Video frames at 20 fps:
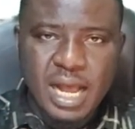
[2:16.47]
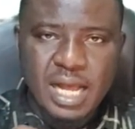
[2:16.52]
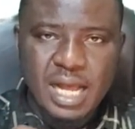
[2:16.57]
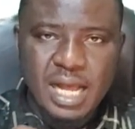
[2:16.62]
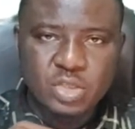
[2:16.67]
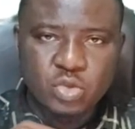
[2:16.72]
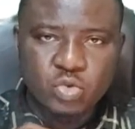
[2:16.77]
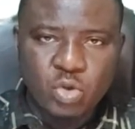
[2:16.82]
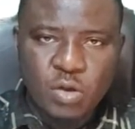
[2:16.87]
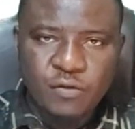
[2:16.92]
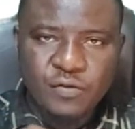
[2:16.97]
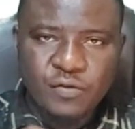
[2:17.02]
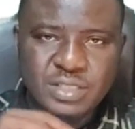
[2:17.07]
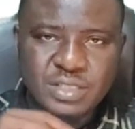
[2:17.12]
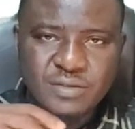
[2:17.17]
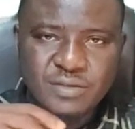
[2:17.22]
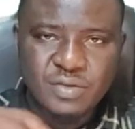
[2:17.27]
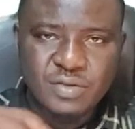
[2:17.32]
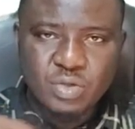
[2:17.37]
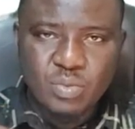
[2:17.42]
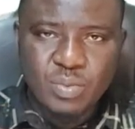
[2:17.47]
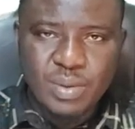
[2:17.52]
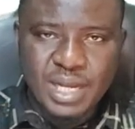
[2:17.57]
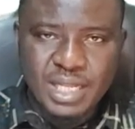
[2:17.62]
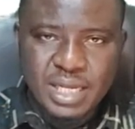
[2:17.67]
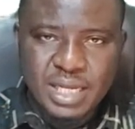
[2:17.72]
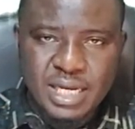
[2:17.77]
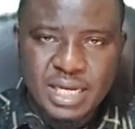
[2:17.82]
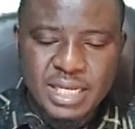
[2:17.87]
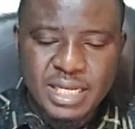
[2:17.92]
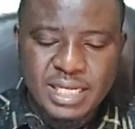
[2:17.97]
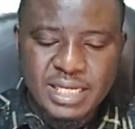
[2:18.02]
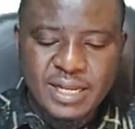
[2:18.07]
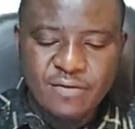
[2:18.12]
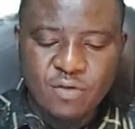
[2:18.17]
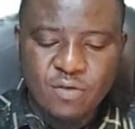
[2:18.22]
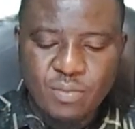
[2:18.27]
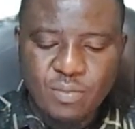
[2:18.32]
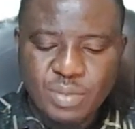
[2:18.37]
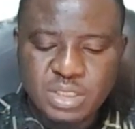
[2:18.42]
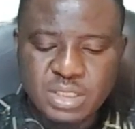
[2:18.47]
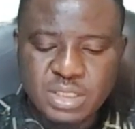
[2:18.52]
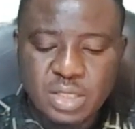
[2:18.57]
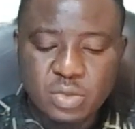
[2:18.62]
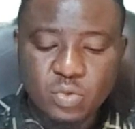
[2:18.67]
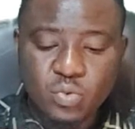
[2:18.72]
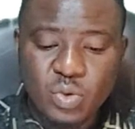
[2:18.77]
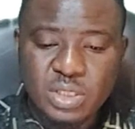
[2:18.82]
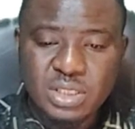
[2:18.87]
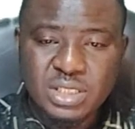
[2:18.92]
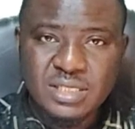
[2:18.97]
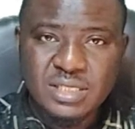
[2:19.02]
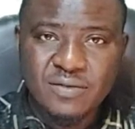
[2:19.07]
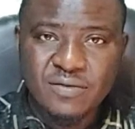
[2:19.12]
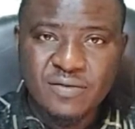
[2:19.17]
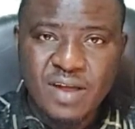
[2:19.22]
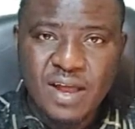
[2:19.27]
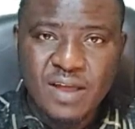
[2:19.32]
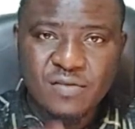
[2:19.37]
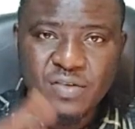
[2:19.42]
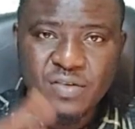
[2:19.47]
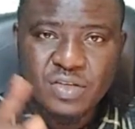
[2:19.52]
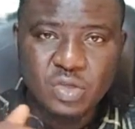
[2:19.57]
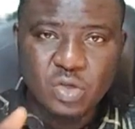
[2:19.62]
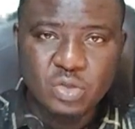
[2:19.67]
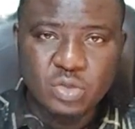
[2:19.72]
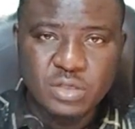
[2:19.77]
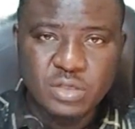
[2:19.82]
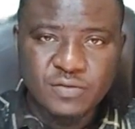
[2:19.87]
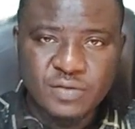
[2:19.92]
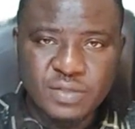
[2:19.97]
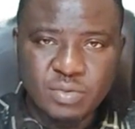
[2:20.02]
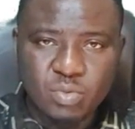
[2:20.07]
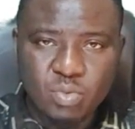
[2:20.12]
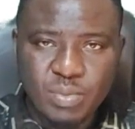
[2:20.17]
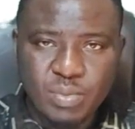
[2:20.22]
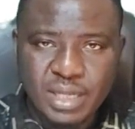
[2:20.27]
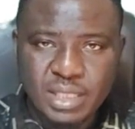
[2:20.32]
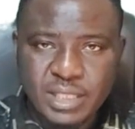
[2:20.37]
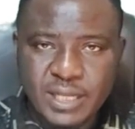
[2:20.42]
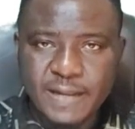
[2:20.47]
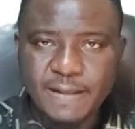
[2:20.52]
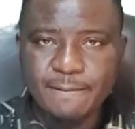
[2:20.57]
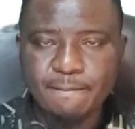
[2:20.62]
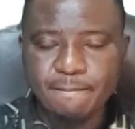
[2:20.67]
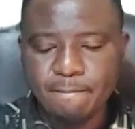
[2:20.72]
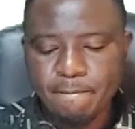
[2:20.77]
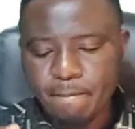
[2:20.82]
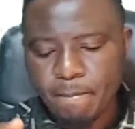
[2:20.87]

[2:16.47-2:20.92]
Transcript: As 12 is divisible by 3, it therefore means that 165 is also divisible by 3.